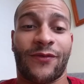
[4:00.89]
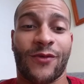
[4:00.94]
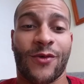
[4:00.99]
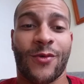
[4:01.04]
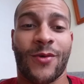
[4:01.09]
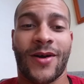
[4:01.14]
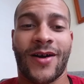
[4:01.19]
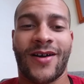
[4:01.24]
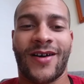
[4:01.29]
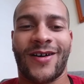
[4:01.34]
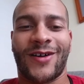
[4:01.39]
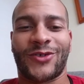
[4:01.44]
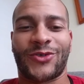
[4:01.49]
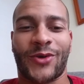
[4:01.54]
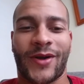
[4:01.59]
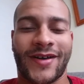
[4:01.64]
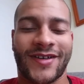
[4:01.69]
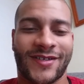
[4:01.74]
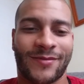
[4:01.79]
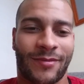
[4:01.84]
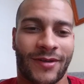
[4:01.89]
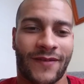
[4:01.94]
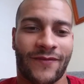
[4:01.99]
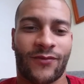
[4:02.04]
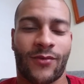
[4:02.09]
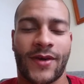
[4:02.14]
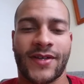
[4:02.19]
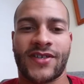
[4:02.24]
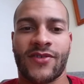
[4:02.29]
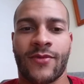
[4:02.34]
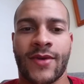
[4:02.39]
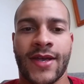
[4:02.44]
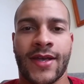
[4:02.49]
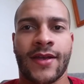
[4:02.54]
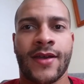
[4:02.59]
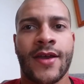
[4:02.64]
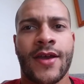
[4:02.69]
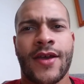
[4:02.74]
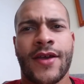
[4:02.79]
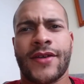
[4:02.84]
through a training split of twice a week.
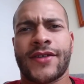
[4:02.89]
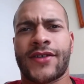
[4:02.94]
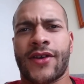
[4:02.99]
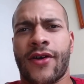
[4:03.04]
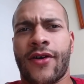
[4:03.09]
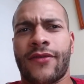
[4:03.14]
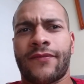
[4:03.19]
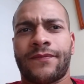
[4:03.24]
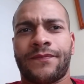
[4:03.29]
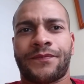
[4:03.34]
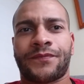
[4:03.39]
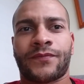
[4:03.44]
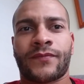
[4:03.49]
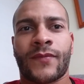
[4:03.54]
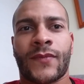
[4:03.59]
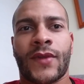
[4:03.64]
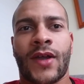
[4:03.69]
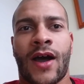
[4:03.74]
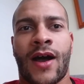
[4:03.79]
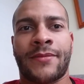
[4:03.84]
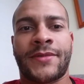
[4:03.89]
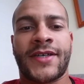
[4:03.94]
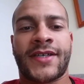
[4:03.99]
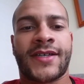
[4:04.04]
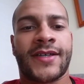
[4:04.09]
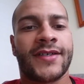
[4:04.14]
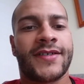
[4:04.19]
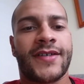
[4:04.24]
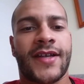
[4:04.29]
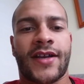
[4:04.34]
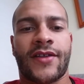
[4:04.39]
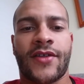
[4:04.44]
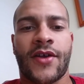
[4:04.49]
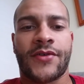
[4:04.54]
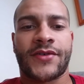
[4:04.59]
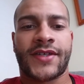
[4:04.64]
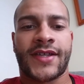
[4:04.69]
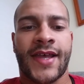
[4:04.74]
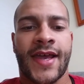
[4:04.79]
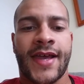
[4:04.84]
So, just consider
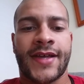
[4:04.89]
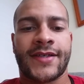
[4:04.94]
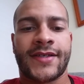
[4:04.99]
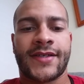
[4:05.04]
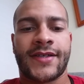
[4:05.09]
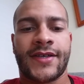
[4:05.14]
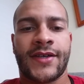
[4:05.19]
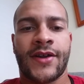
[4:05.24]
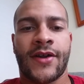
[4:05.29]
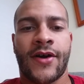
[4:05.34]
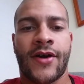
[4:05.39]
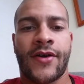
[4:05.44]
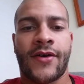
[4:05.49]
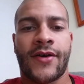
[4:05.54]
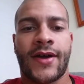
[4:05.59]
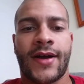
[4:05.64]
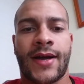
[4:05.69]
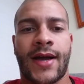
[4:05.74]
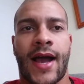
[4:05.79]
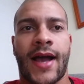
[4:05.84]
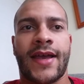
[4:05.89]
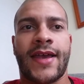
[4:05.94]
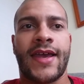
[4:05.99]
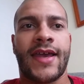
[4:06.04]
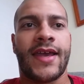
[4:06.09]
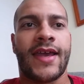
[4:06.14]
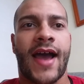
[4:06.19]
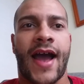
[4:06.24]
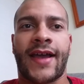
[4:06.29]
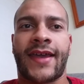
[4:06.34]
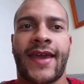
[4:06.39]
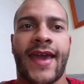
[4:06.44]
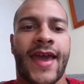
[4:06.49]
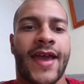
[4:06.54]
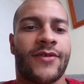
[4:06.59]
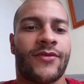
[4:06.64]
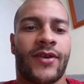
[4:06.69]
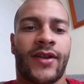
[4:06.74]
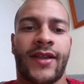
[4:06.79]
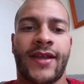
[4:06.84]
those things. I
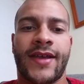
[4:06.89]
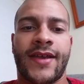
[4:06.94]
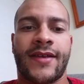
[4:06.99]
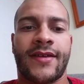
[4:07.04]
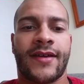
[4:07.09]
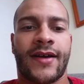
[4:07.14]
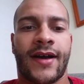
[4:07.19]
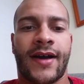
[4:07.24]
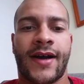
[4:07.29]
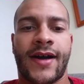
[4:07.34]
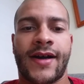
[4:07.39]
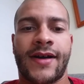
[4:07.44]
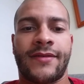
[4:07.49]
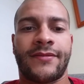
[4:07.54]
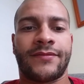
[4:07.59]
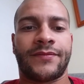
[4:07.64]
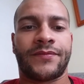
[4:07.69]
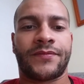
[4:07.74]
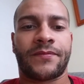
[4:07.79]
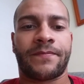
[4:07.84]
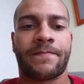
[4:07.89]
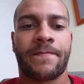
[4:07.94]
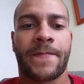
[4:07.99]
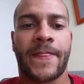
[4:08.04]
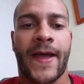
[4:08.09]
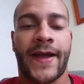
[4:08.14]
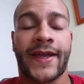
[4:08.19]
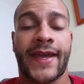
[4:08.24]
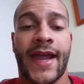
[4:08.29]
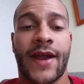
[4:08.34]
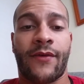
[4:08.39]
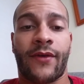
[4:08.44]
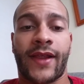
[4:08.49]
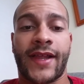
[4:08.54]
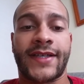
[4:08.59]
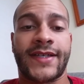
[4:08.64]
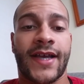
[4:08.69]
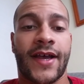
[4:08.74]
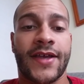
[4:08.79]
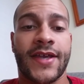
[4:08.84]
can't really
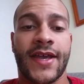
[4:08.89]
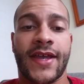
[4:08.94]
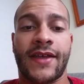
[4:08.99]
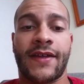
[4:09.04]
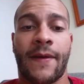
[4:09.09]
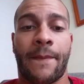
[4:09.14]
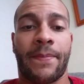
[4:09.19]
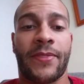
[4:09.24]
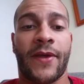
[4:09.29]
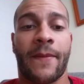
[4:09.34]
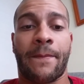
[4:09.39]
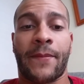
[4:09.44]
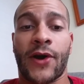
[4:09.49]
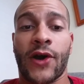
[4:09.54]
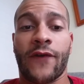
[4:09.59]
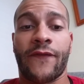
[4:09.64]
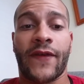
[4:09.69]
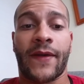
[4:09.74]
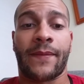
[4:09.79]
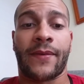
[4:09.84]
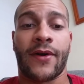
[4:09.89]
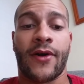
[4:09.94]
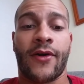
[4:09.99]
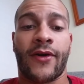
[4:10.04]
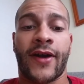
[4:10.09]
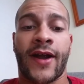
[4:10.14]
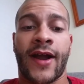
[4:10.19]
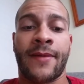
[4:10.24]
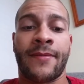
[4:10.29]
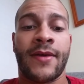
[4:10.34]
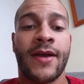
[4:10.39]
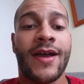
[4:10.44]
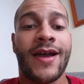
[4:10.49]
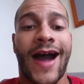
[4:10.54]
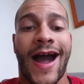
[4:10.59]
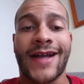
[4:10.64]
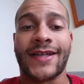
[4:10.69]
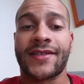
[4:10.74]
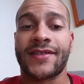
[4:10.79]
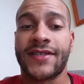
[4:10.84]
tell you the perfect program.
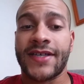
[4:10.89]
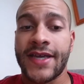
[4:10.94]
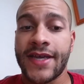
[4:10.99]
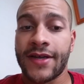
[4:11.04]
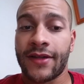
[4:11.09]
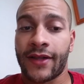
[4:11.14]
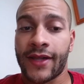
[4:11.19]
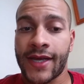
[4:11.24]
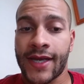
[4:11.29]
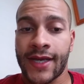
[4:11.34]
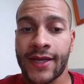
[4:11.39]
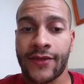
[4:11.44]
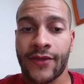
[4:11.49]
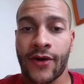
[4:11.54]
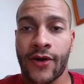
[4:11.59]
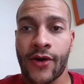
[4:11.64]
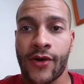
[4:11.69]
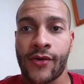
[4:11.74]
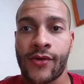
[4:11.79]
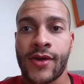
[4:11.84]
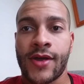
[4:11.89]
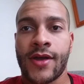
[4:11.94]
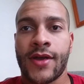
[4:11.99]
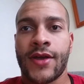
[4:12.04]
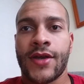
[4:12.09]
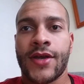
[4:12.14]
Ideally, though,